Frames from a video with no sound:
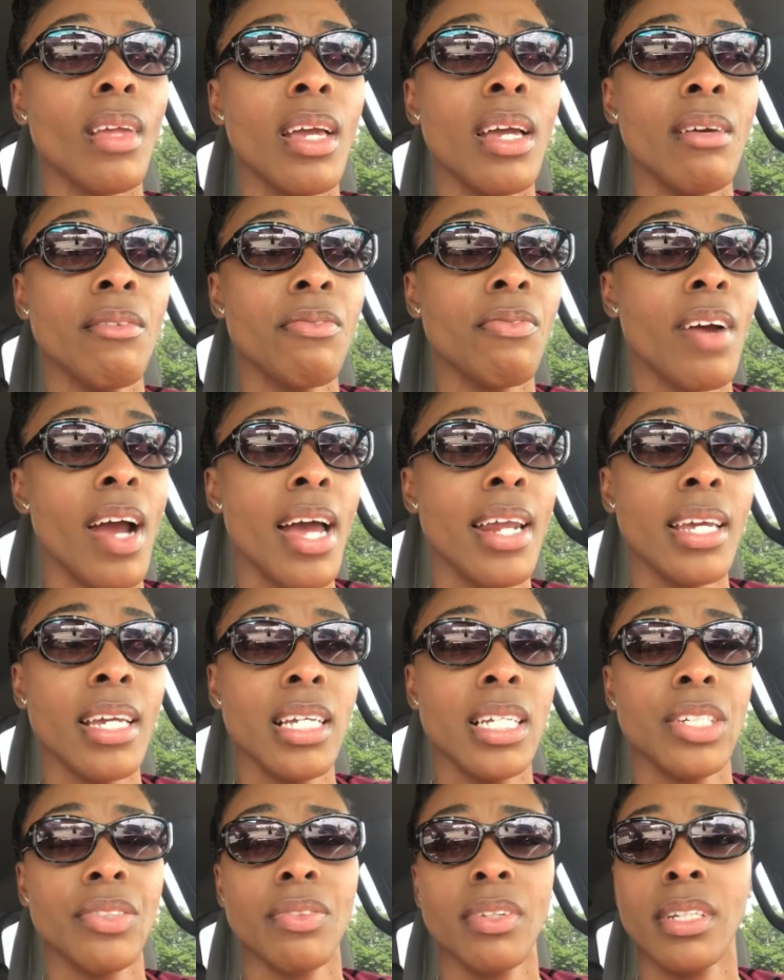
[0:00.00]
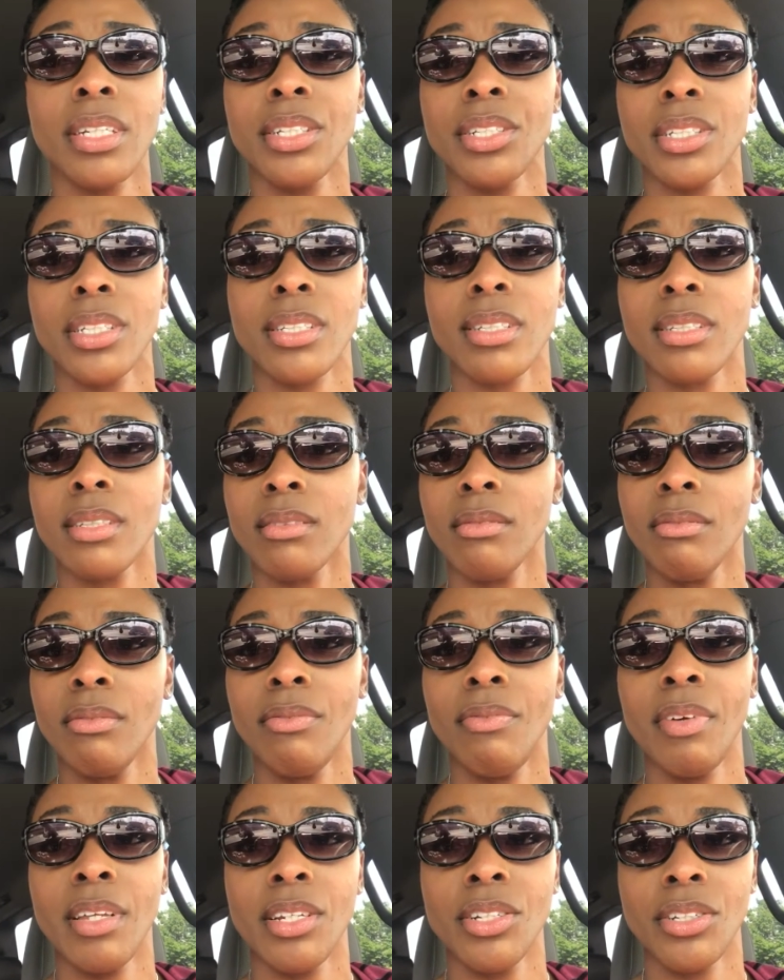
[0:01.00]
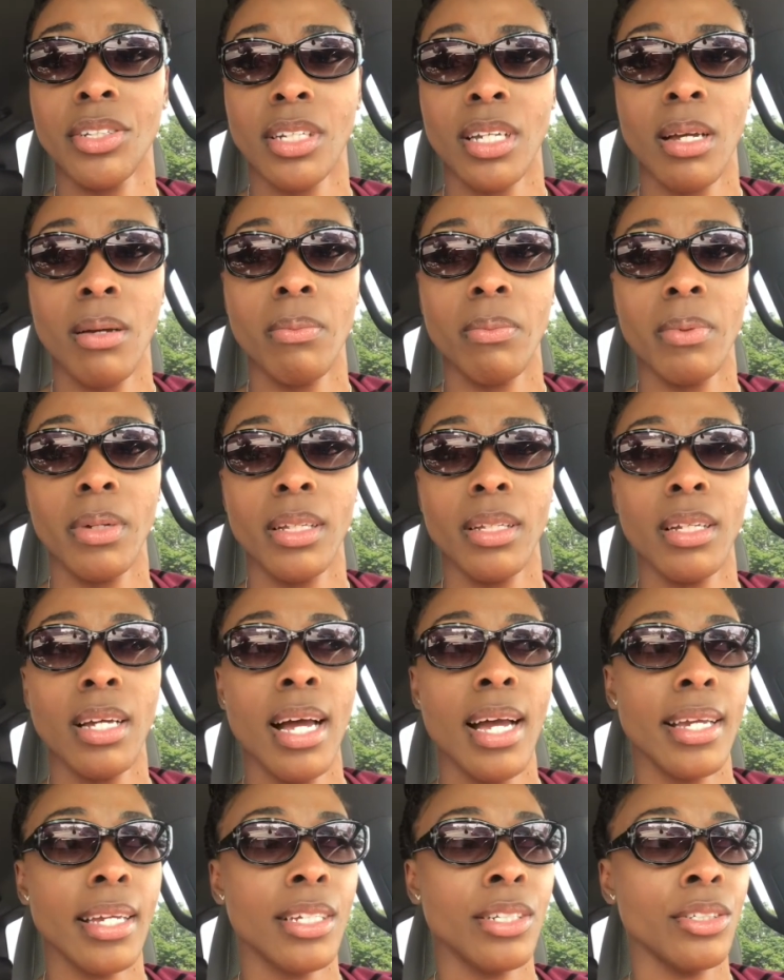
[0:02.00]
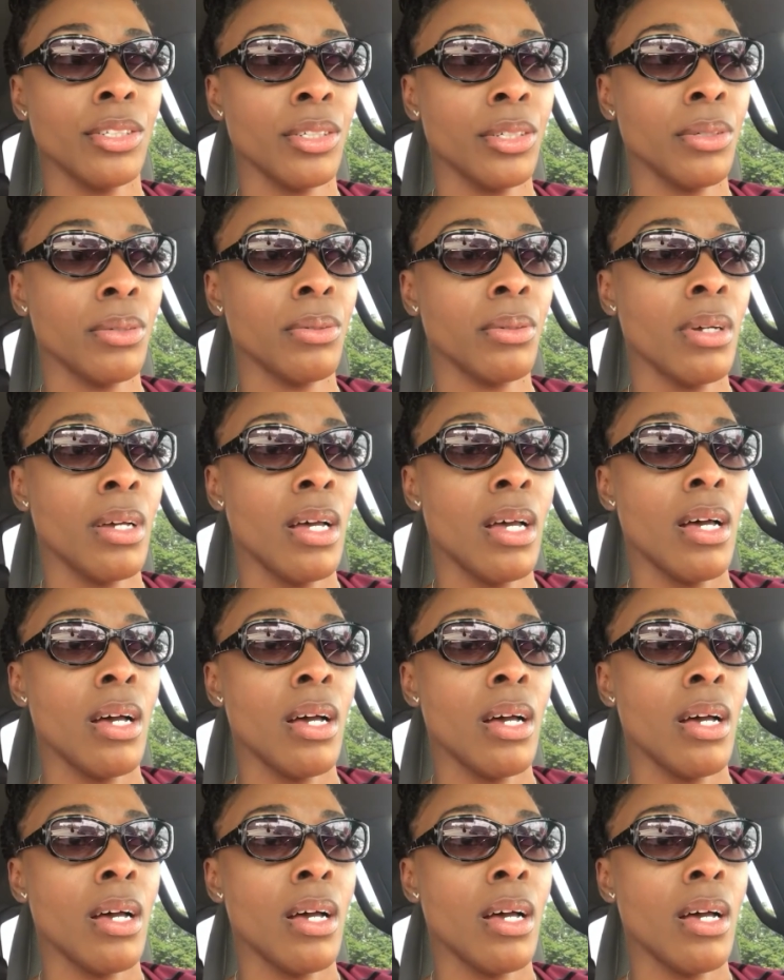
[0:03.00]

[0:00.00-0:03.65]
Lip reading: And Friday is really just finishing up what I can do.